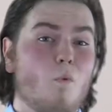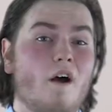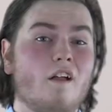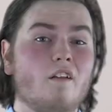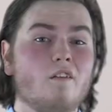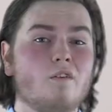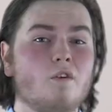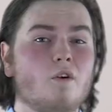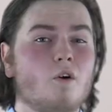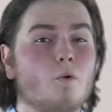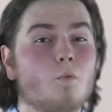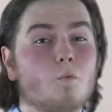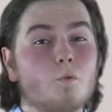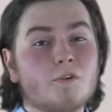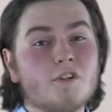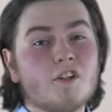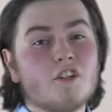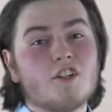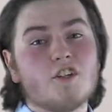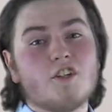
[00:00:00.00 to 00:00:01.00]
Well,
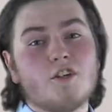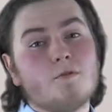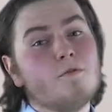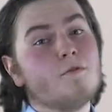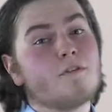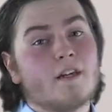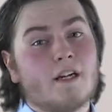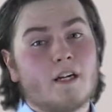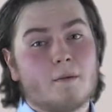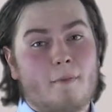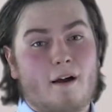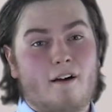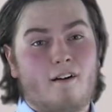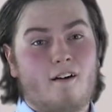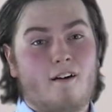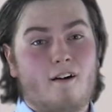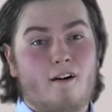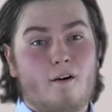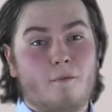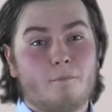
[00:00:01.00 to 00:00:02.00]
what do you think
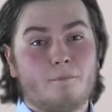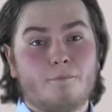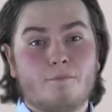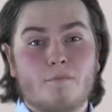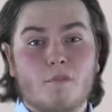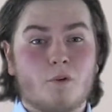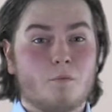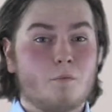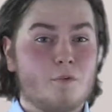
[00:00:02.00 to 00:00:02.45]
about Arm?